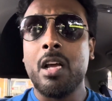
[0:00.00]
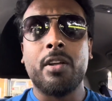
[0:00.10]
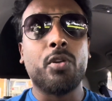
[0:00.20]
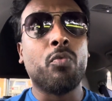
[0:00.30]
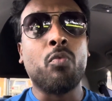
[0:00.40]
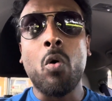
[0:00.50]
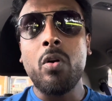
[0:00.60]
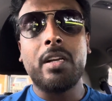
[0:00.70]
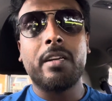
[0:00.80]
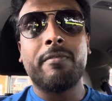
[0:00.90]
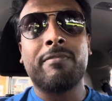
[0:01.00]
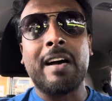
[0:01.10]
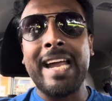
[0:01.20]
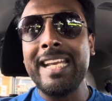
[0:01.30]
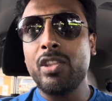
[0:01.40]
you won't
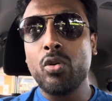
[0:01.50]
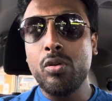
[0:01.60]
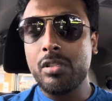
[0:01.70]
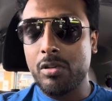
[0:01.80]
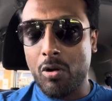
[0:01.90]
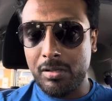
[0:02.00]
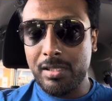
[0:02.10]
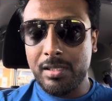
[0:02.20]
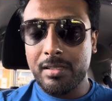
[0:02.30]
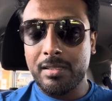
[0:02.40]
find those slots